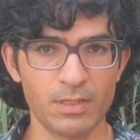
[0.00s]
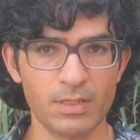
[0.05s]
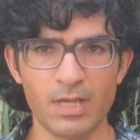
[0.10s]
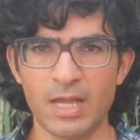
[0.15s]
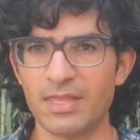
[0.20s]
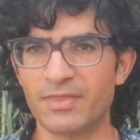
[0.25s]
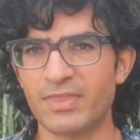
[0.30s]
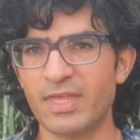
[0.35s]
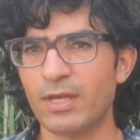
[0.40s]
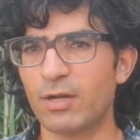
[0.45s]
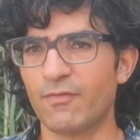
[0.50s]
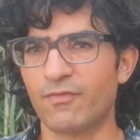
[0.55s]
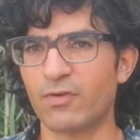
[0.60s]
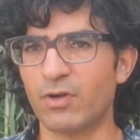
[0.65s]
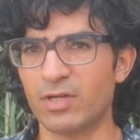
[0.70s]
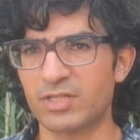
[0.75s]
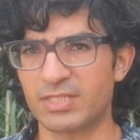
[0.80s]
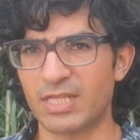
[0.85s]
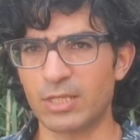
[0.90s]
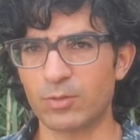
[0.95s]
And then, of
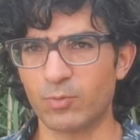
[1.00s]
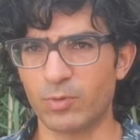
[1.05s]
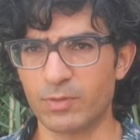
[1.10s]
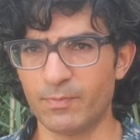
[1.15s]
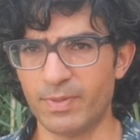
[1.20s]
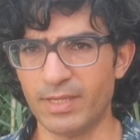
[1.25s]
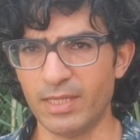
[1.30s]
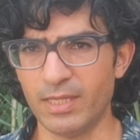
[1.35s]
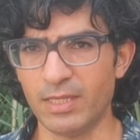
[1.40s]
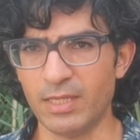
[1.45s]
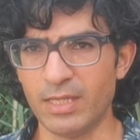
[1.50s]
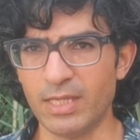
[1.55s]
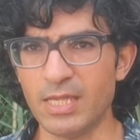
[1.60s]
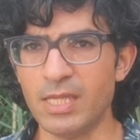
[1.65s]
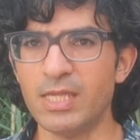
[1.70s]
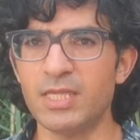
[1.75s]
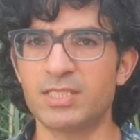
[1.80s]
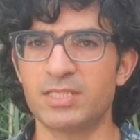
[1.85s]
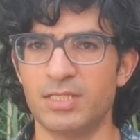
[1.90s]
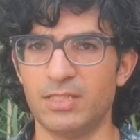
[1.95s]
course, that would be
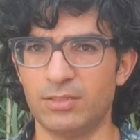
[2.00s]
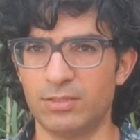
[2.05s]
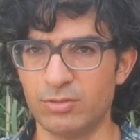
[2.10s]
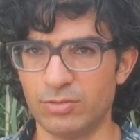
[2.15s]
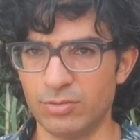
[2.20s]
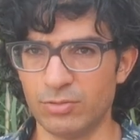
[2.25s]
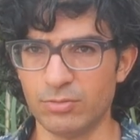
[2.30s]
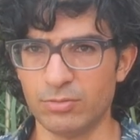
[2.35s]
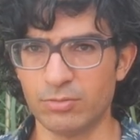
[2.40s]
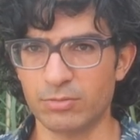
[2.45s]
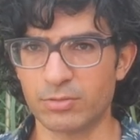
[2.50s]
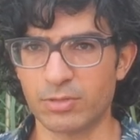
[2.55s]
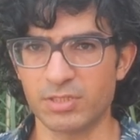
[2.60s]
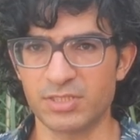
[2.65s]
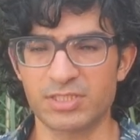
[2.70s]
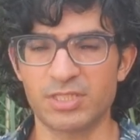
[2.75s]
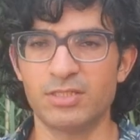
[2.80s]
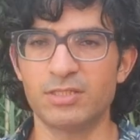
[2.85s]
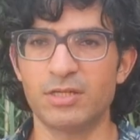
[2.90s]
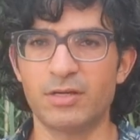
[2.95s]
easy to
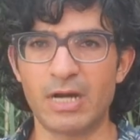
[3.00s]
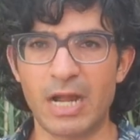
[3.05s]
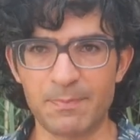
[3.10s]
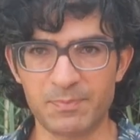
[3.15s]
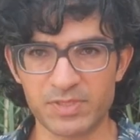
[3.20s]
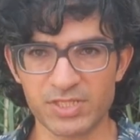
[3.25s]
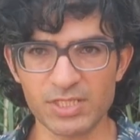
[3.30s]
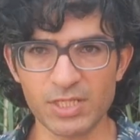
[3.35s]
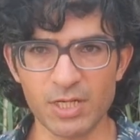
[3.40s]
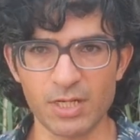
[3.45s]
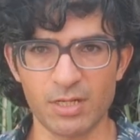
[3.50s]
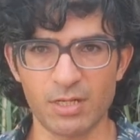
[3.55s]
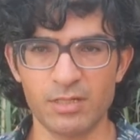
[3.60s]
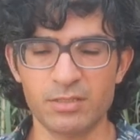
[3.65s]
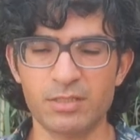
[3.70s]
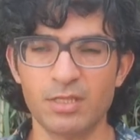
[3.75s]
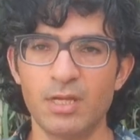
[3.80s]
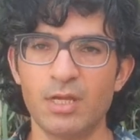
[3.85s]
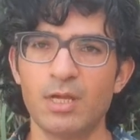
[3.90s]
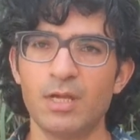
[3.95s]
consider
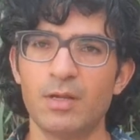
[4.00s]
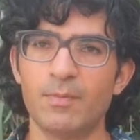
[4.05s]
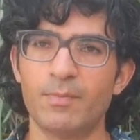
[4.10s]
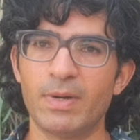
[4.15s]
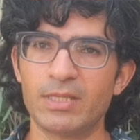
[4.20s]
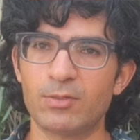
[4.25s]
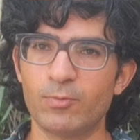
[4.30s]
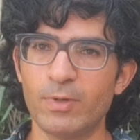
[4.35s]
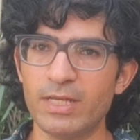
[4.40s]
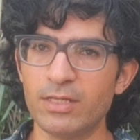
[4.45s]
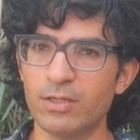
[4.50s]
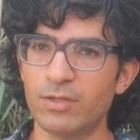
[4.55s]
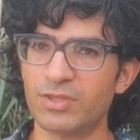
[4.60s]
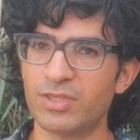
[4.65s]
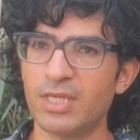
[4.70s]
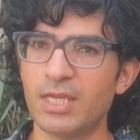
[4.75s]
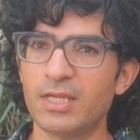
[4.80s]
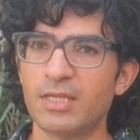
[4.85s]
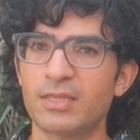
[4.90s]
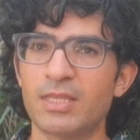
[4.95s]
absurd. But when you
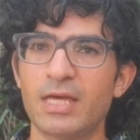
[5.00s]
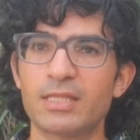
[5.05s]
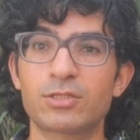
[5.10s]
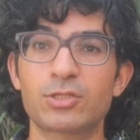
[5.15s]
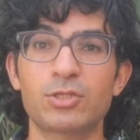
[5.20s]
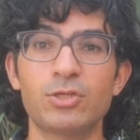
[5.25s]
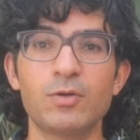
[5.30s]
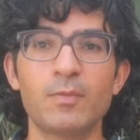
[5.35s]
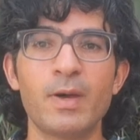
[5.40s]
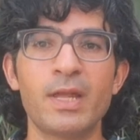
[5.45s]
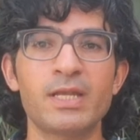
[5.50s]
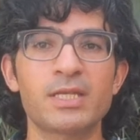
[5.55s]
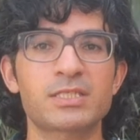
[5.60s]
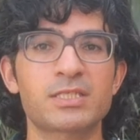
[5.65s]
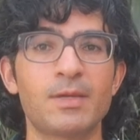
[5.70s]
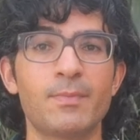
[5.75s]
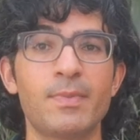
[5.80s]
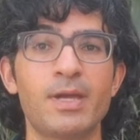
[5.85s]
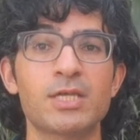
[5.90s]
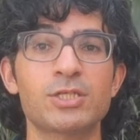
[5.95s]
think that human is
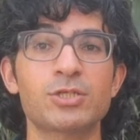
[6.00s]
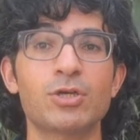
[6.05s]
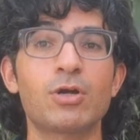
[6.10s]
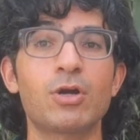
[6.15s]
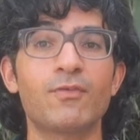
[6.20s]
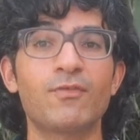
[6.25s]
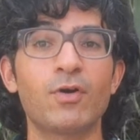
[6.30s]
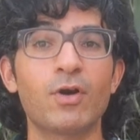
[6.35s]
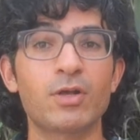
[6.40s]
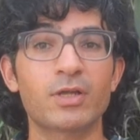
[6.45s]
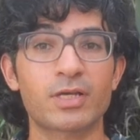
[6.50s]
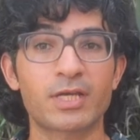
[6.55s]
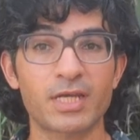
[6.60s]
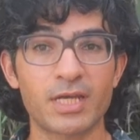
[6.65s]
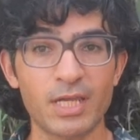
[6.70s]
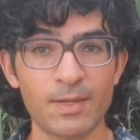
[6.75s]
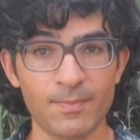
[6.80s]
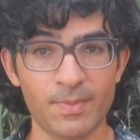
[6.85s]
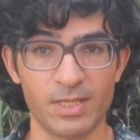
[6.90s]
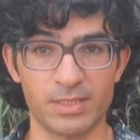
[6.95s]
the measure of all
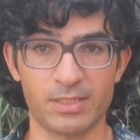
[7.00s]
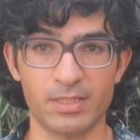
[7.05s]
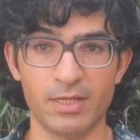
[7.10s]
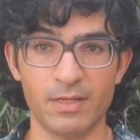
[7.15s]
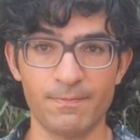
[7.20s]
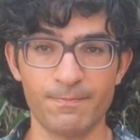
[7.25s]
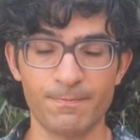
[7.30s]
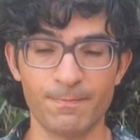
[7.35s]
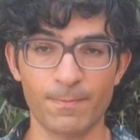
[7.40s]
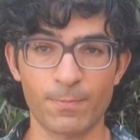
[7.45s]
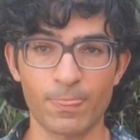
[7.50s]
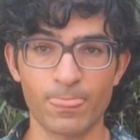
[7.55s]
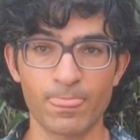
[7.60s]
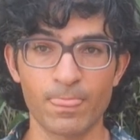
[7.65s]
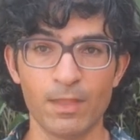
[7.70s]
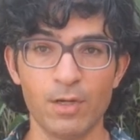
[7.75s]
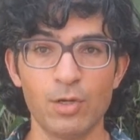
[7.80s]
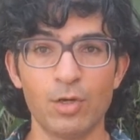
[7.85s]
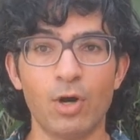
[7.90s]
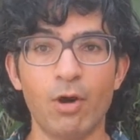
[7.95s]
chrimata,
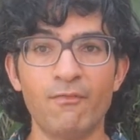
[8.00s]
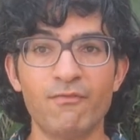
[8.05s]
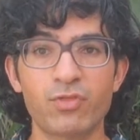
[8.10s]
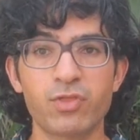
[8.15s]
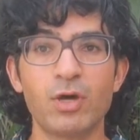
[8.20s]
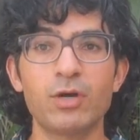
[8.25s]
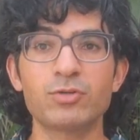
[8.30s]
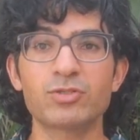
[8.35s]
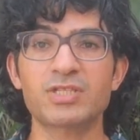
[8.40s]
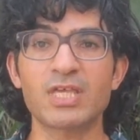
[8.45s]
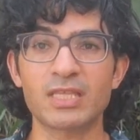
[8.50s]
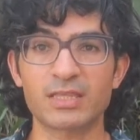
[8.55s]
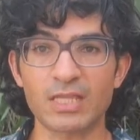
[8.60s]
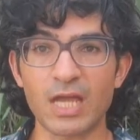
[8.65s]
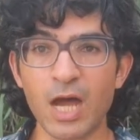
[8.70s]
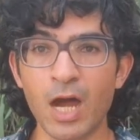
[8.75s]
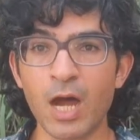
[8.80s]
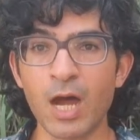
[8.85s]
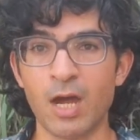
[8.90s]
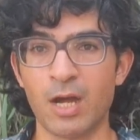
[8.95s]
of those that
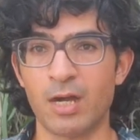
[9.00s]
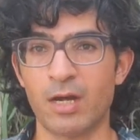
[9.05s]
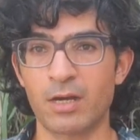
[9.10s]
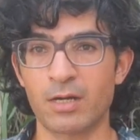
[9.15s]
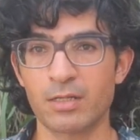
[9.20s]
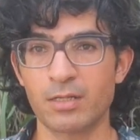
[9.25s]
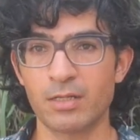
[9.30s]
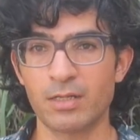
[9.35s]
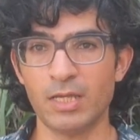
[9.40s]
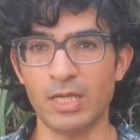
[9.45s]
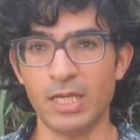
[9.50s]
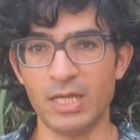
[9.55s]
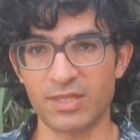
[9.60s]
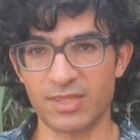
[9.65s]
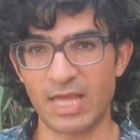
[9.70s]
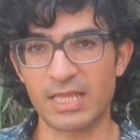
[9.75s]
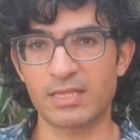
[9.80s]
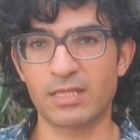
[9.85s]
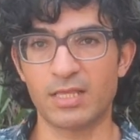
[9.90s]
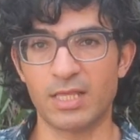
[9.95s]
are in
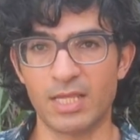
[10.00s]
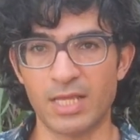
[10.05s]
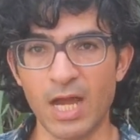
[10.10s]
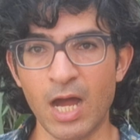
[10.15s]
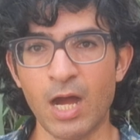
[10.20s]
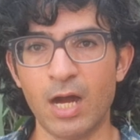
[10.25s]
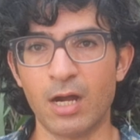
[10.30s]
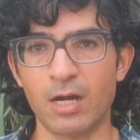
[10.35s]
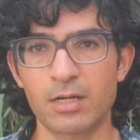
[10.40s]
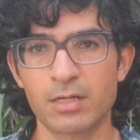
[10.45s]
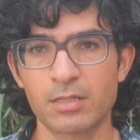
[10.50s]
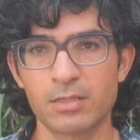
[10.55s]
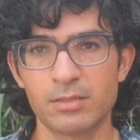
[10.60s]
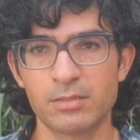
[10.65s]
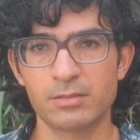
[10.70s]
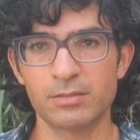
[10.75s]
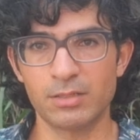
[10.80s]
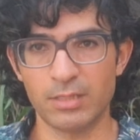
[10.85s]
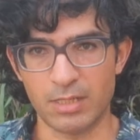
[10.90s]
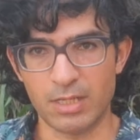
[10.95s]
that they are,
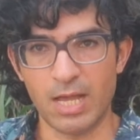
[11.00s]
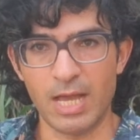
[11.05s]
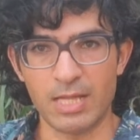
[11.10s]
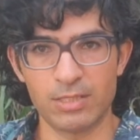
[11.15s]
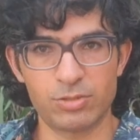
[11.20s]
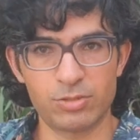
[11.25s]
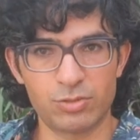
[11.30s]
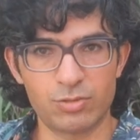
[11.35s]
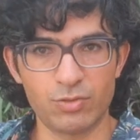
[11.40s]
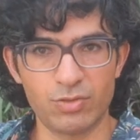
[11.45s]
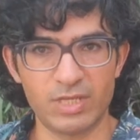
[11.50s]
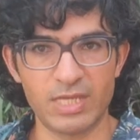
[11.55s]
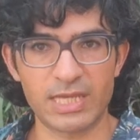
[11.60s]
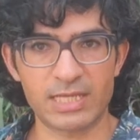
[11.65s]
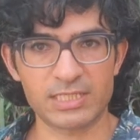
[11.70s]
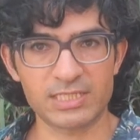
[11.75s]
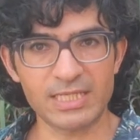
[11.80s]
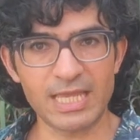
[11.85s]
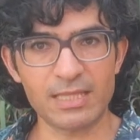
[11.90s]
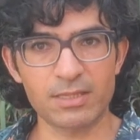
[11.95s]
and to the
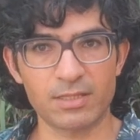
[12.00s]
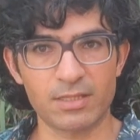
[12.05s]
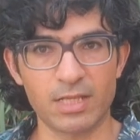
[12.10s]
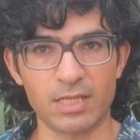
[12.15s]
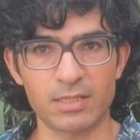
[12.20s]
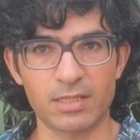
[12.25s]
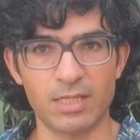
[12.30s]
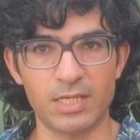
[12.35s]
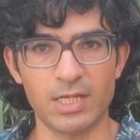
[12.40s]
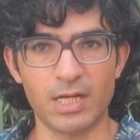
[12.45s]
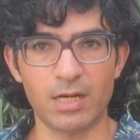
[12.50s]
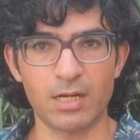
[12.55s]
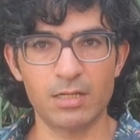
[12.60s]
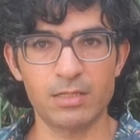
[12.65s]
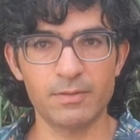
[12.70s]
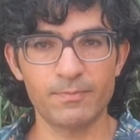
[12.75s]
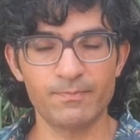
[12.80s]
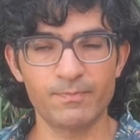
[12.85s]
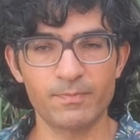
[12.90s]
extent that they are,